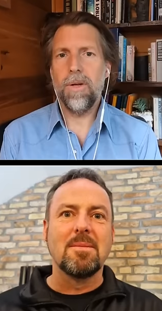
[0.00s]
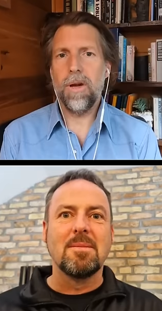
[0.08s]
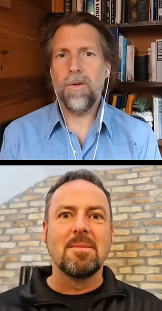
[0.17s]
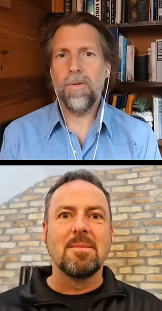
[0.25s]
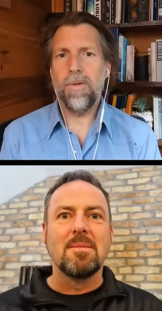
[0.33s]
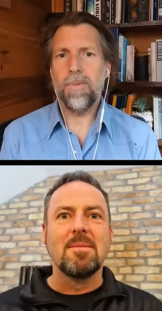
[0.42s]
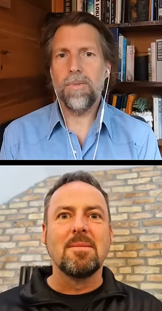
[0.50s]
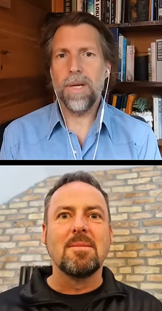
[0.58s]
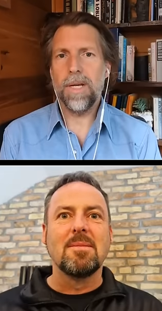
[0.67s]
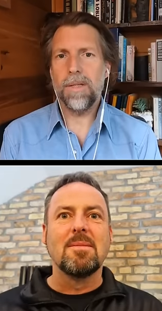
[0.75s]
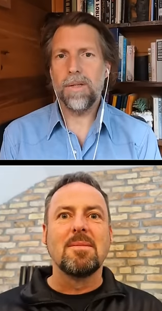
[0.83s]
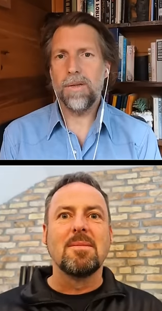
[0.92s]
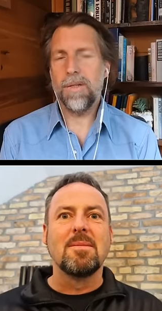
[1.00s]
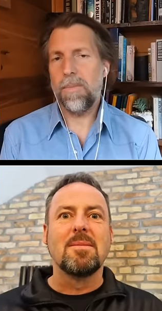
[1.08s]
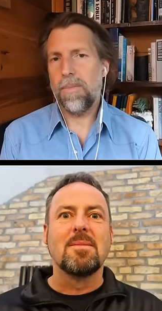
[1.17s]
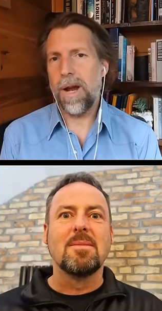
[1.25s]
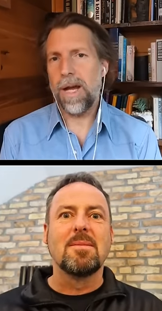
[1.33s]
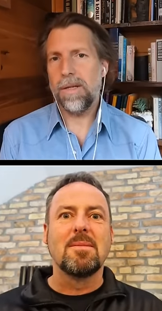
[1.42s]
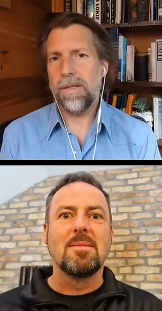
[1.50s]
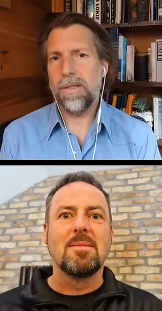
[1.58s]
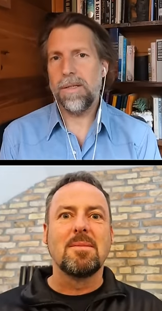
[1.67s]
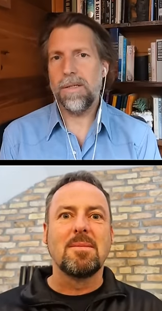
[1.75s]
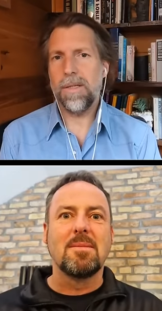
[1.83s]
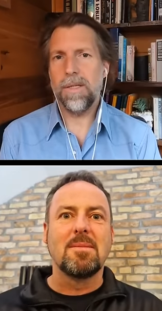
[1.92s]
Speaker 1: the nose? Because there's some
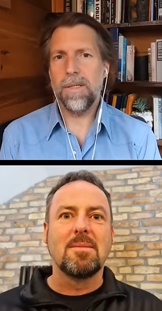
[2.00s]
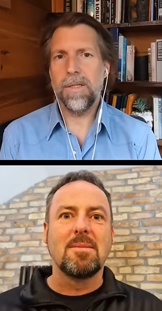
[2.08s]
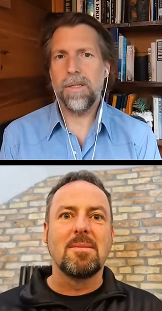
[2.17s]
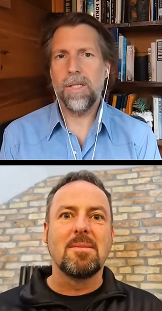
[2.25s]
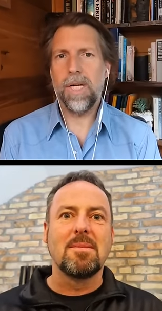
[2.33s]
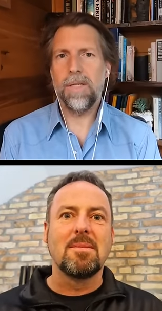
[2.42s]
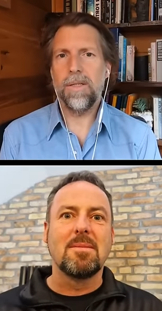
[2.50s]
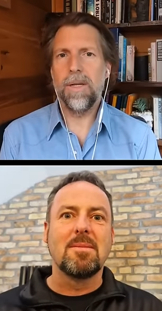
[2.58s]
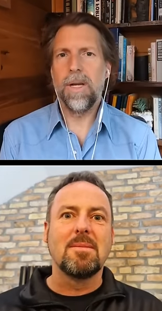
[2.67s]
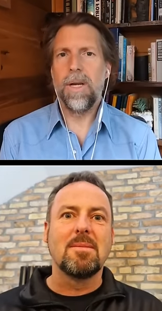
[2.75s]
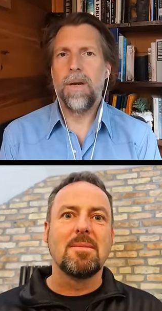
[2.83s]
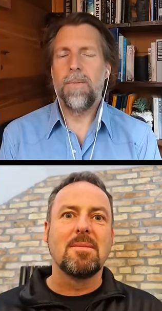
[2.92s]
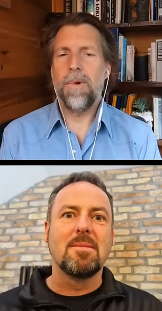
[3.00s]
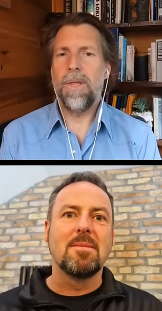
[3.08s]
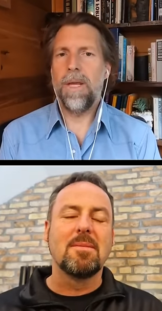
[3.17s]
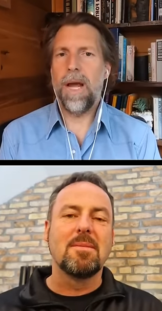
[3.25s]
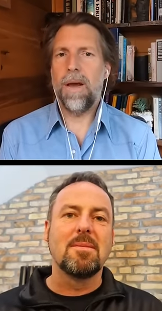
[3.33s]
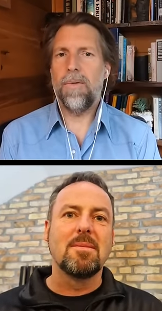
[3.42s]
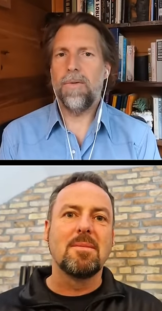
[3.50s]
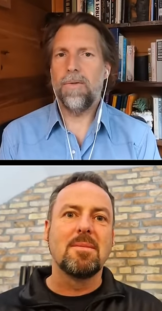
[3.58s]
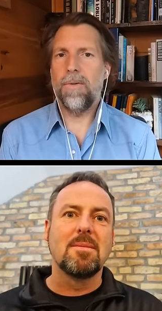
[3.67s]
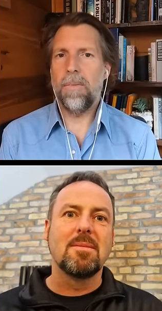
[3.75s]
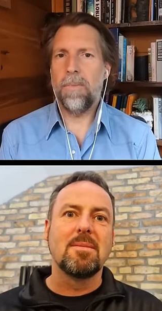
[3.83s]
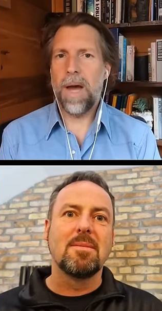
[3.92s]
practices that suggest breathing out
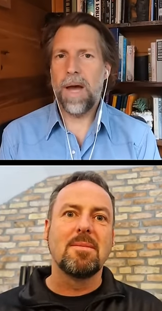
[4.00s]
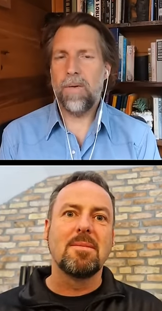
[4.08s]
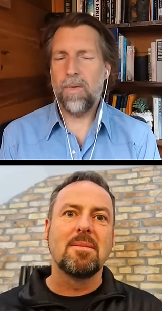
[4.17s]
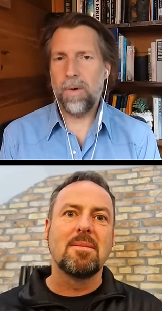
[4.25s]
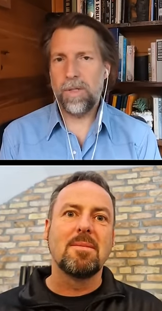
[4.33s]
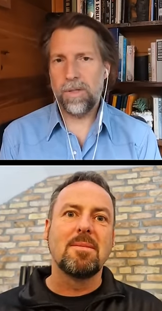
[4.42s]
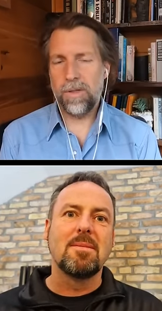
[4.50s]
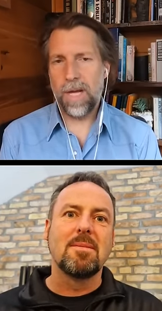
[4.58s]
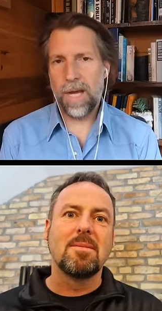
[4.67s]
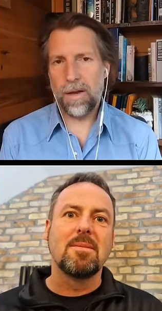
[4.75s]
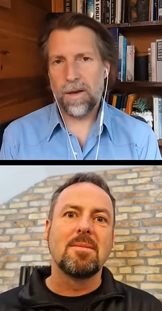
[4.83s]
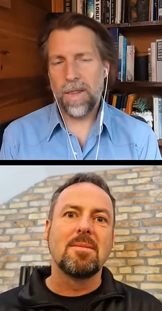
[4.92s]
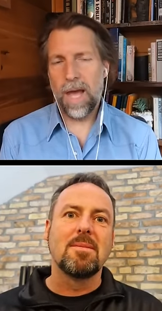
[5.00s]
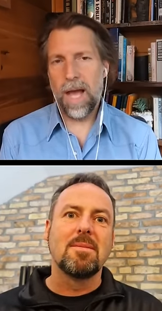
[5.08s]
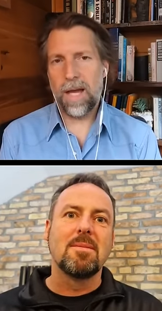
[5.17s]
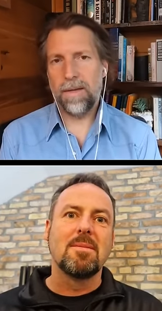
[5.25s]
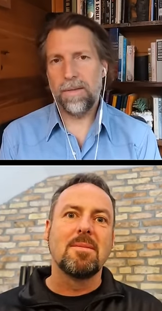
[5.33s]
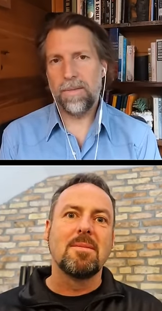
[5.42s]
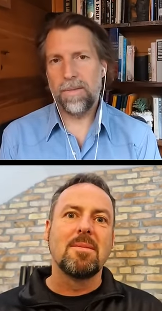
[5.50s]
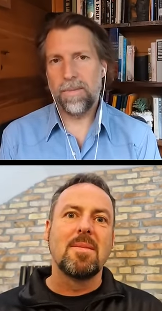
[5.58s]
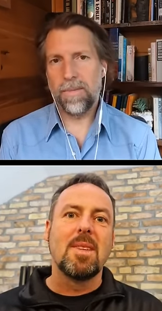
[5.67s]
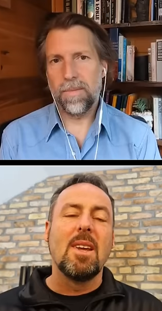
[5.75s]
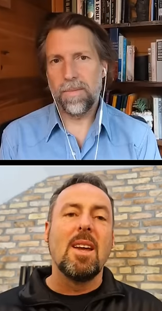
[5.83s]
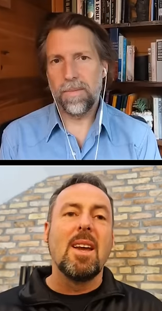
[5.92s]
through the mouth. What's your take on that?
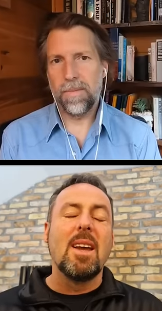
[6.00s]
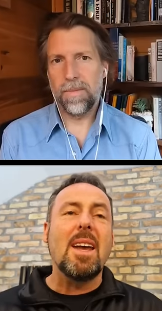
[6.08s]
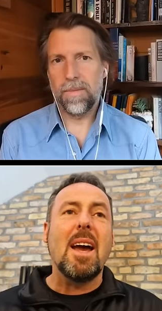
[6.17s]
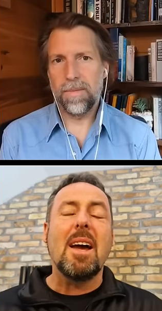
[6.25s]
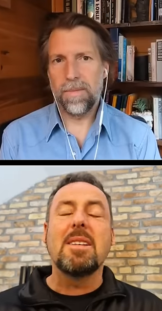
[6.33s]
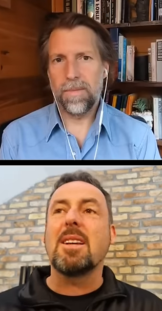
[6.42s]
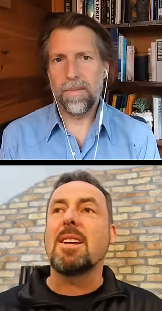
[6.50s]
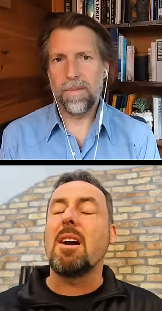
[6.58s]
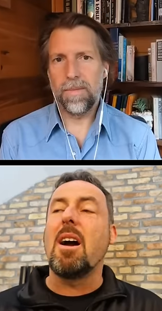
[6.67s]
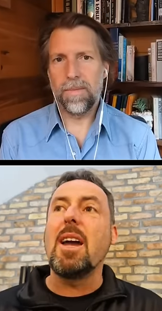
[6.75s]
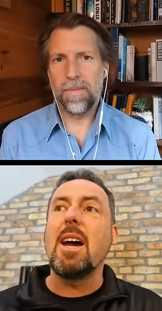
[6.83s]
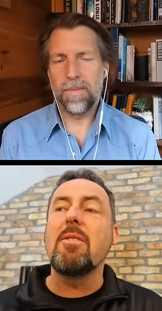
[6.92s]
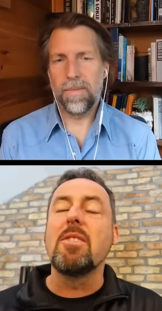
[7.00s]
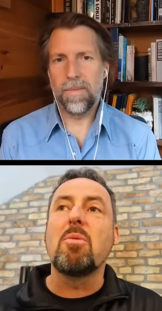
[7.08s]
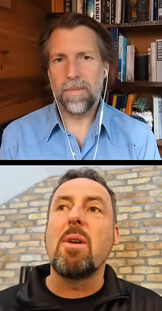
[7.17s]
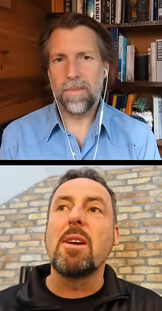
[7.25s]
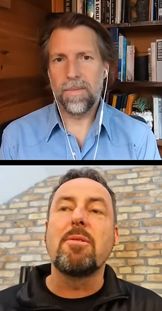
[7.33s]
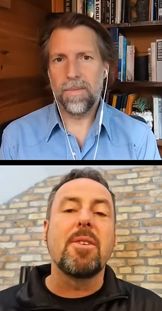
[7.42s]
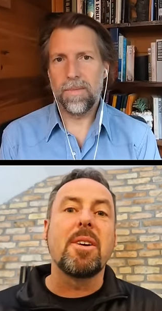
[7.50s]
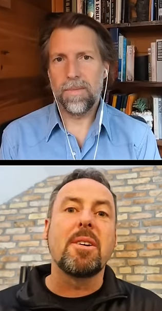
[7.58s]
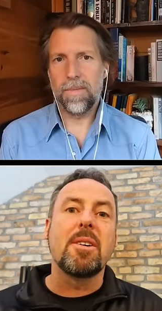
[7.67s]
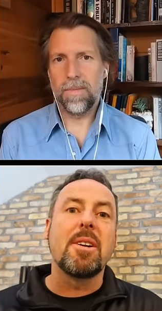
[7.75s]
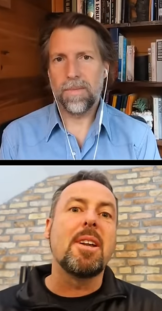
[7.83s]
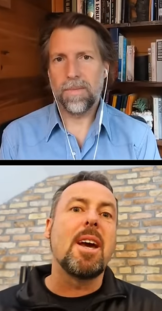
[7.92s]
Speaker 2: Yeah, I think I haven't quite
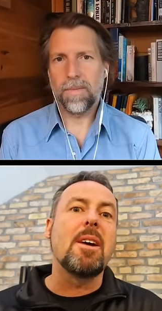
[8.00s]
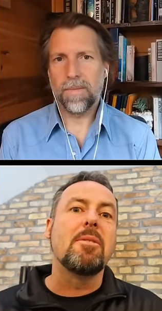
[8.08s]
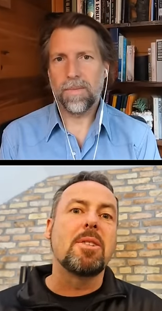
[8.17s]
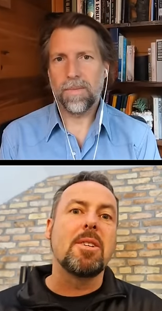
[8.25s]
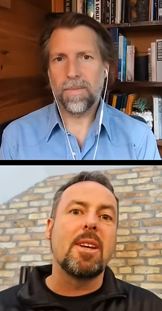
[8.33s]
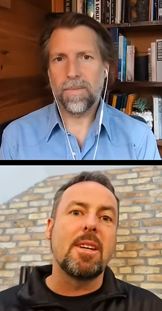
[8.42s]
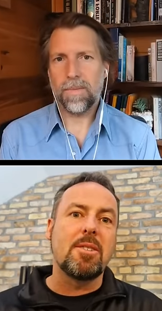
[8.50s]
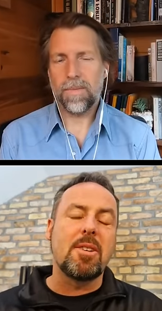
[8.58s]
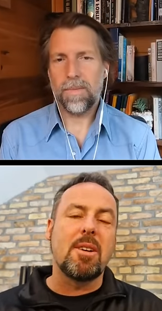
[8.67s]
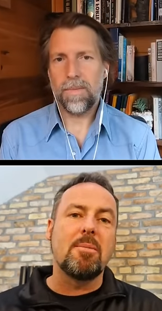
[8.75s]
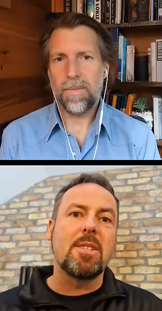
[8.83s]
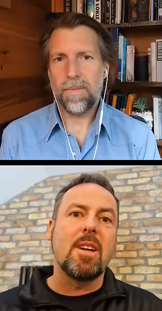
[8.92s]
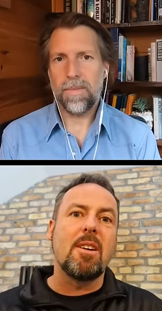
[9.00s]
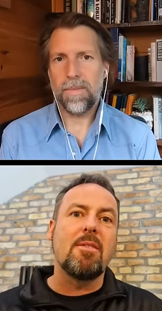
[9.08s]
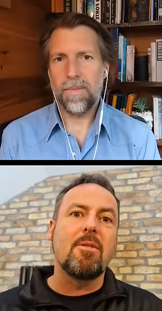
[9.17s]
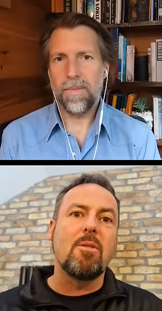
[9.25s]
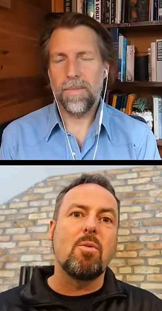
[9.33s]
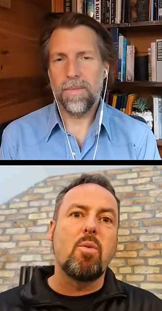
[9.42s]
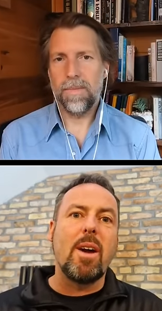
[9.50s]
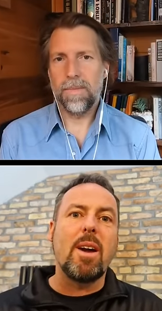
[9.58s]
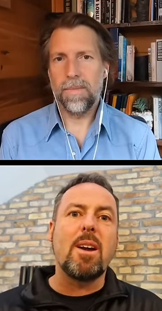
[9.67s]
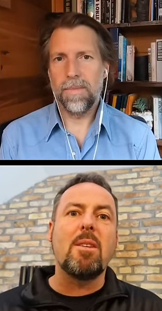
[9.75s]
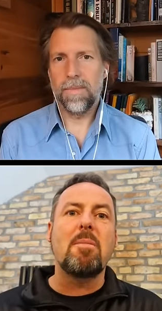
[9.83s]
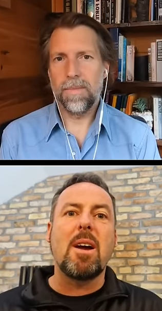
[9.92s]
figured it out in terms of
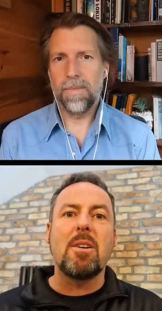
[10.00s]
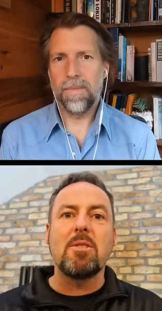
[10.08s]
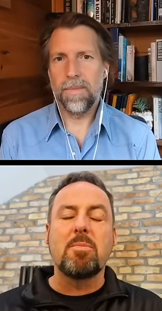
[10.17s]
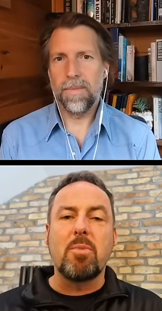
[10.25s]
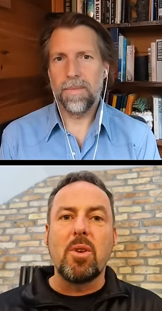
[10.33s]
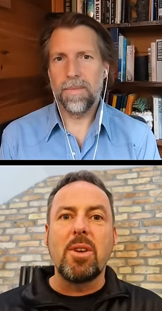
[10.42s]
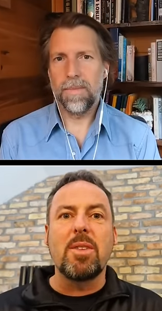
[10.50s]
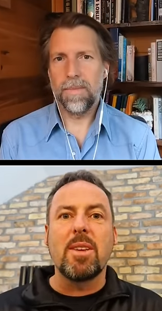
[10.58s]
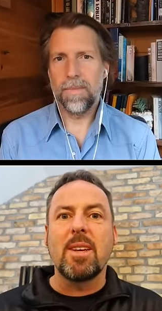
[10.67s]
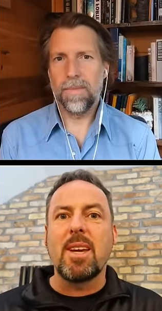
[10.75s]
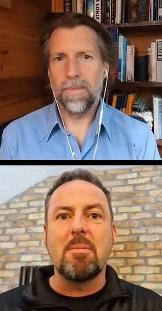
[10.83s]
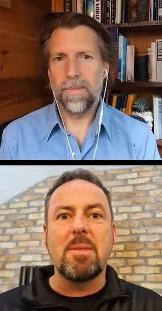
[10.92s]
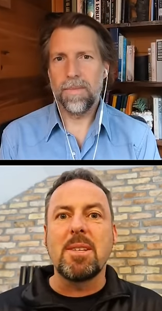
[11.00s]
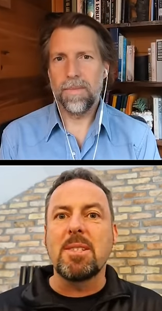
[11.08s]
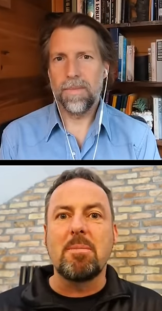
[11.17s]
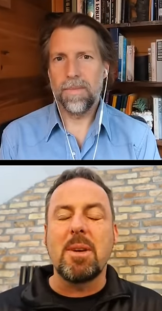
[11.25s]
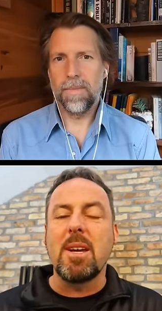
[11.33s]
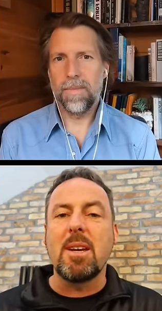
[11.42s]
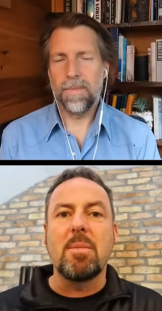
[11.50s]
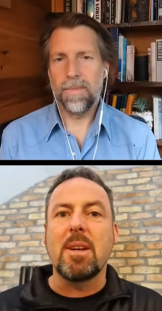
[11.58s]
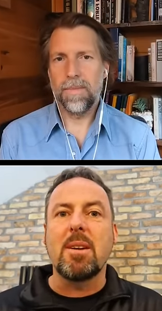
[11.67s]
where mouth breathing came into being,